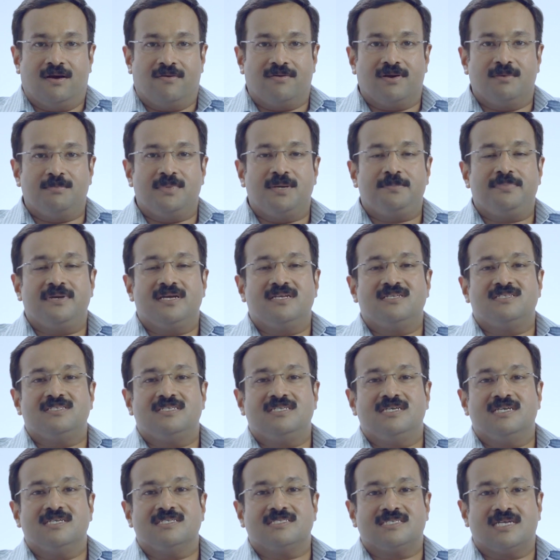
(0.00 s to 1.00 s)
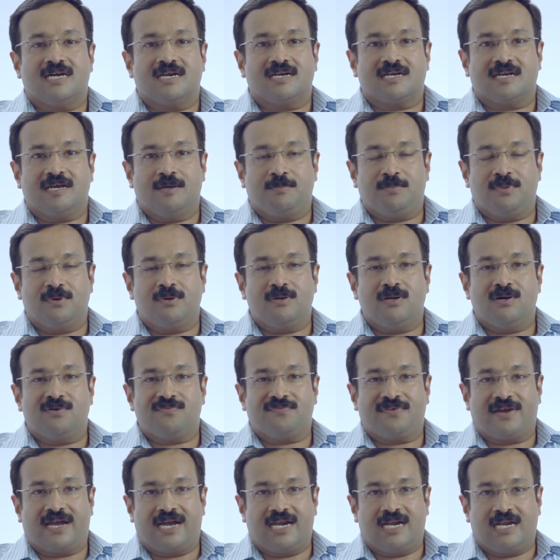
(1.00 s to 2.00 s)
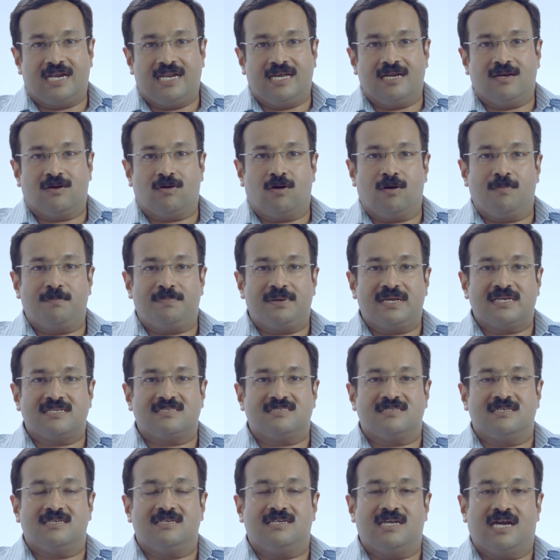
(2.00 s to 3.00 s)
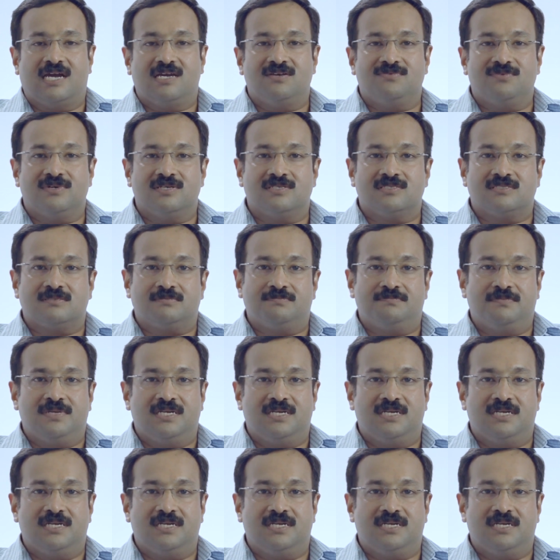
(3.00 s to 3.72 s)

Our MEP engineers are capable of handling complex and diverse